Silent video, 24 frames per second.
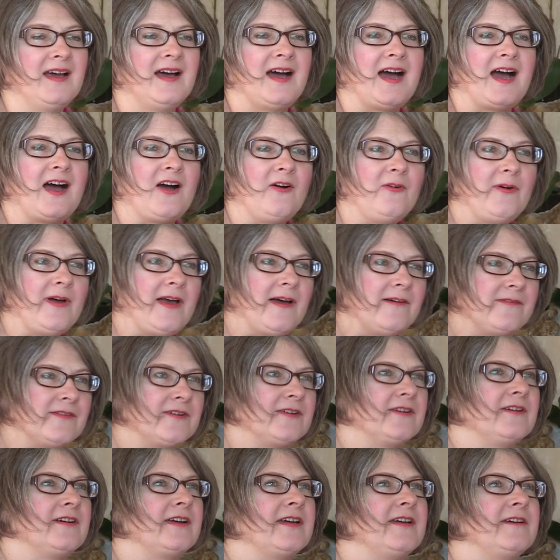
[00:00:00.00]

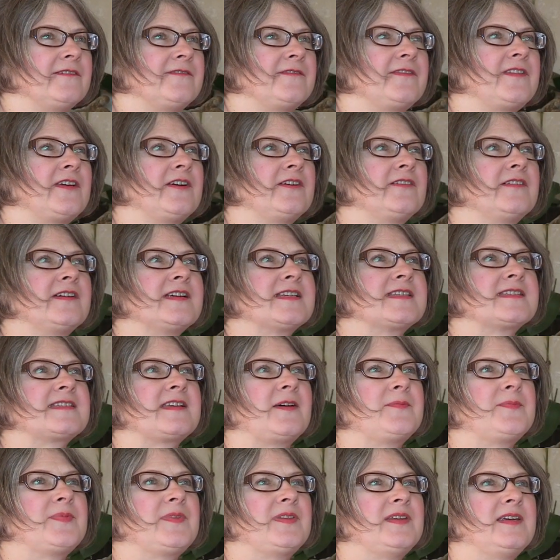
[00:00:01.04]
However, if there is
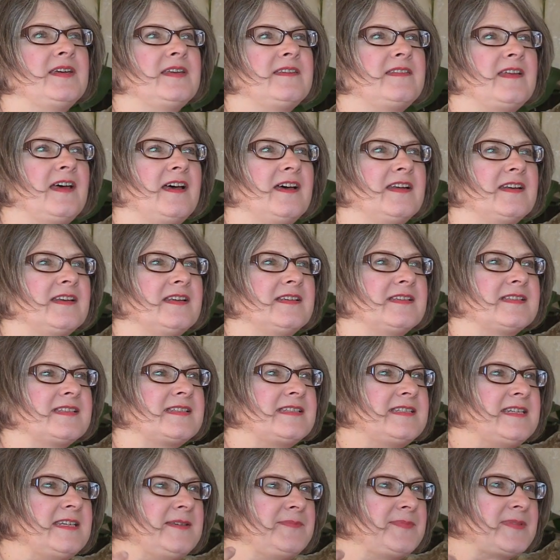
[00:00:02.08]
something that is
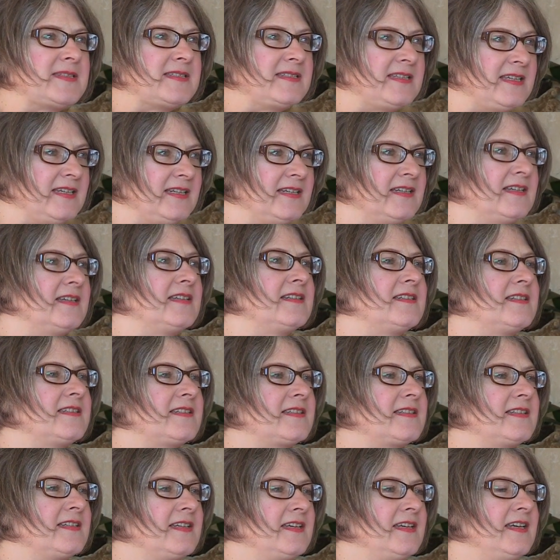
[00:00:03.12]
deep-seated,
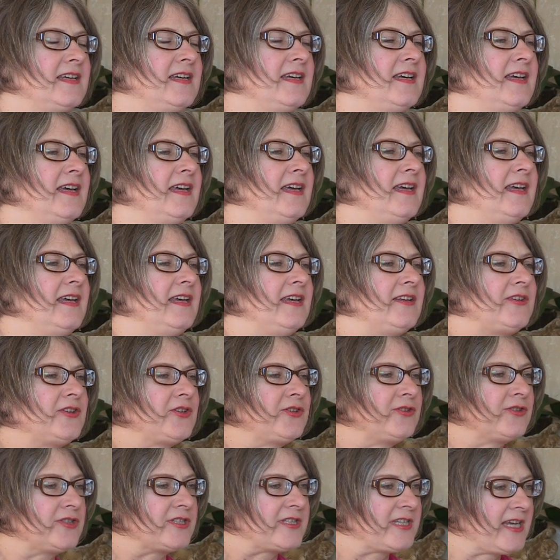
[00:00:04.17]
it
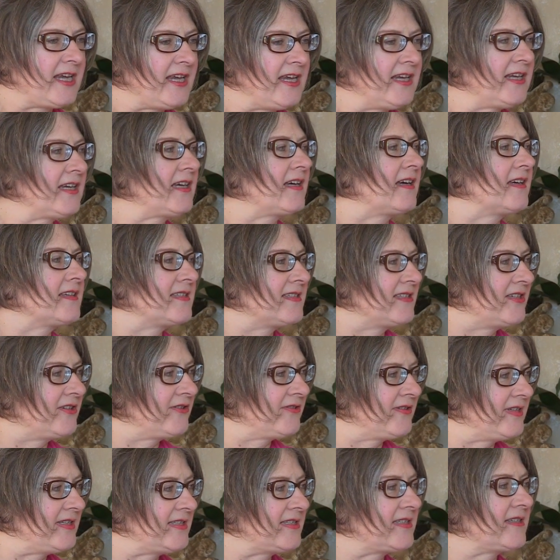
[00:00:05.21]
could take a
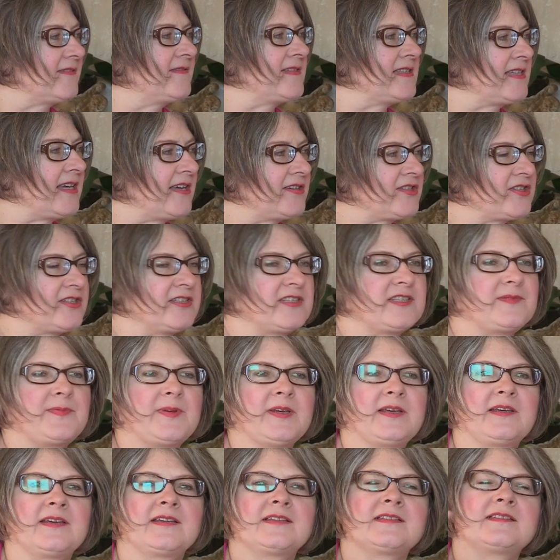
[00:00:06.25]
series of sessions,
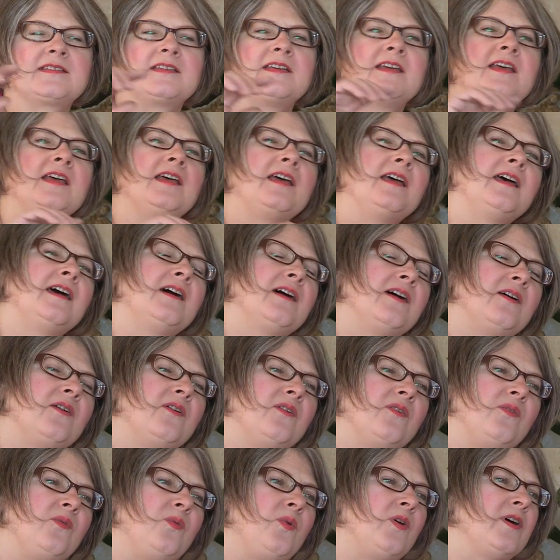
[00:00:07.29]
because
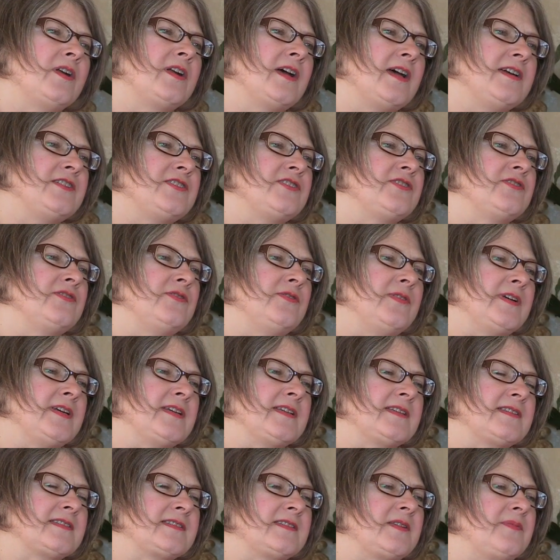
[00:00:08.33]
what I do
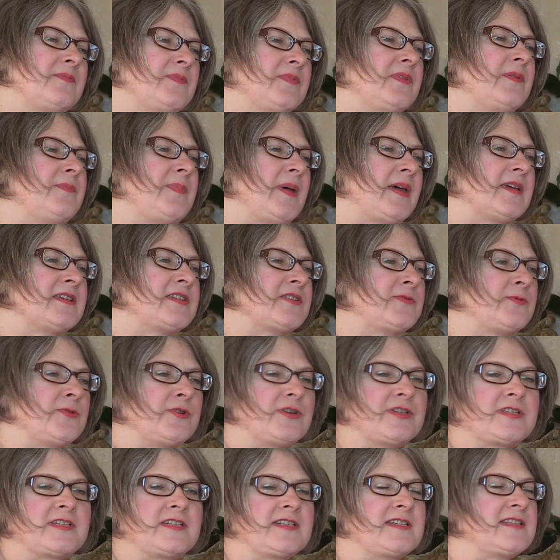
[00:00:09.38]
is the best
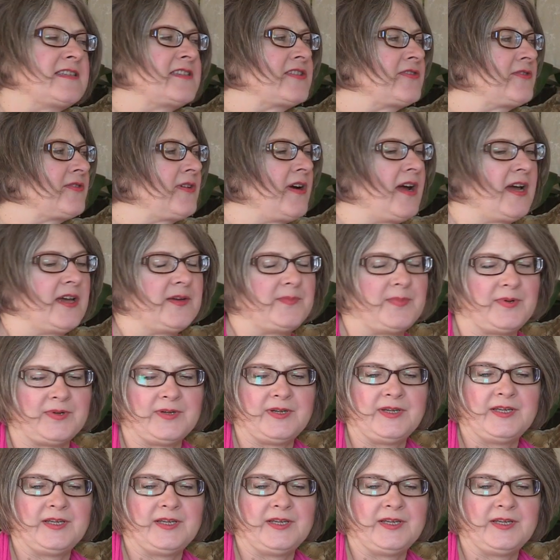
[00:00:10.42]
word to describe